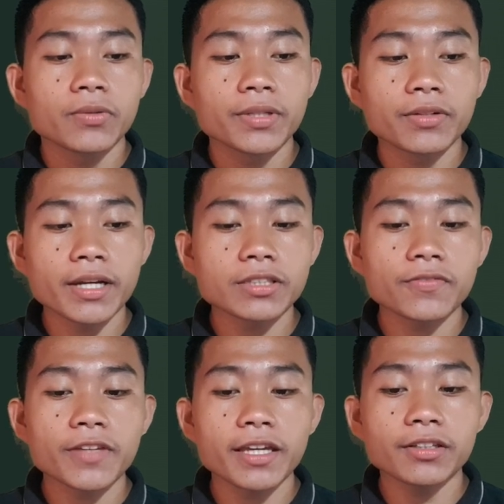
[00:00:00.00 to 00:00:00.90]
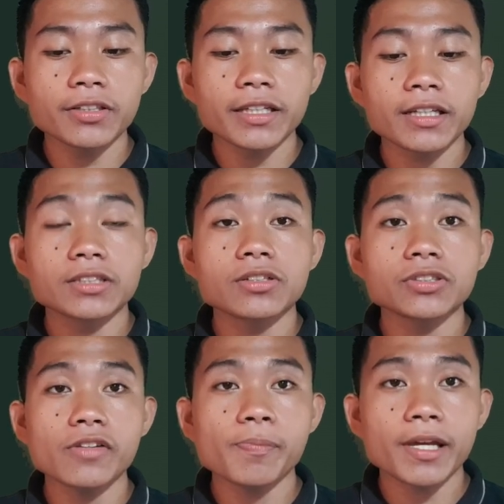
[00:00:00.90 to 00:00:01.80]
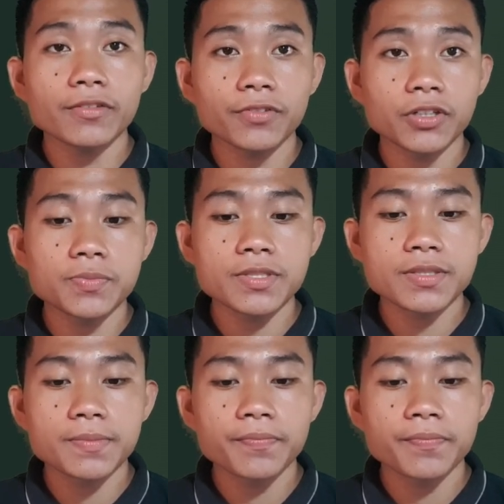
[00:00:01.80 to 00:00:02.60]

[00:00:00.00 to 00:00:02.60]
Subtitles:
With the rise of the internet and social platforms,